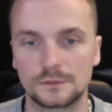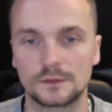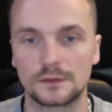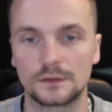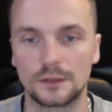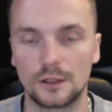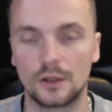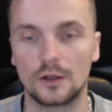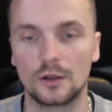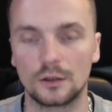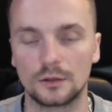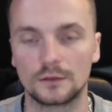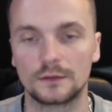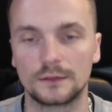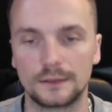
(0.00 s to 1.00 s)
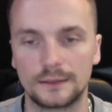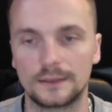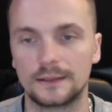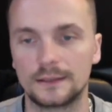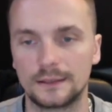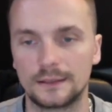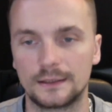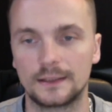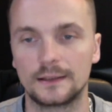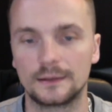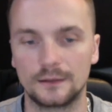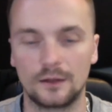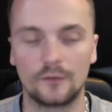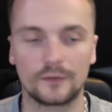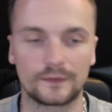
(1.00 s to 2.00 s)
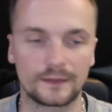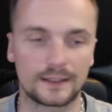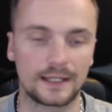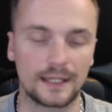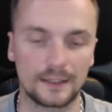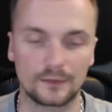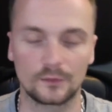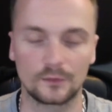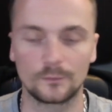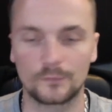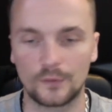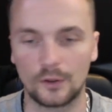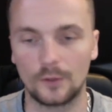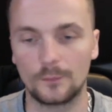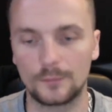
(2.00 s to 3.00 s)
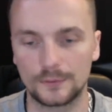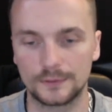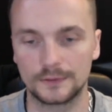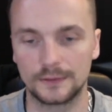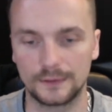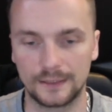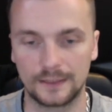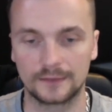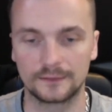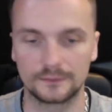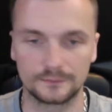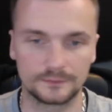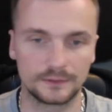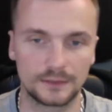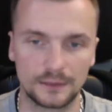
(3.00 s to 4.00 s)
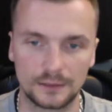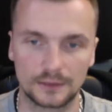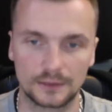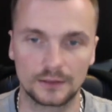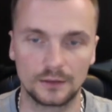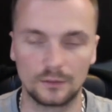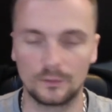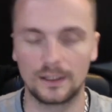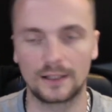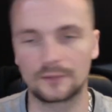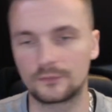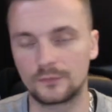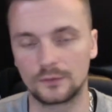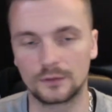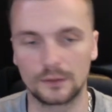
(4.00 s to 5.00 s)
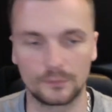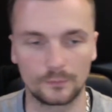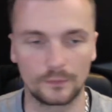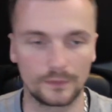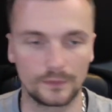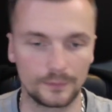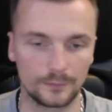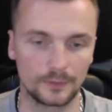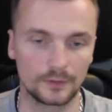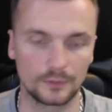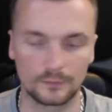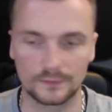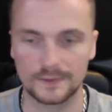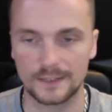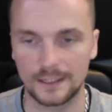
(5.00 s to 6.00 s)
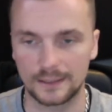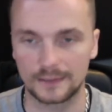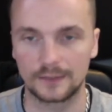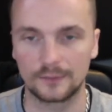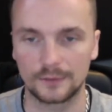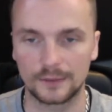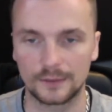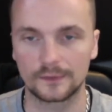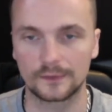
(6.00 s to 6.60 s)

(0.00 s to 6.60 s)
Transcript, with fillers: No. Obviously, Kane's up top. And then, you know, what? I fuck knows what they're doing on the other side nowadays. I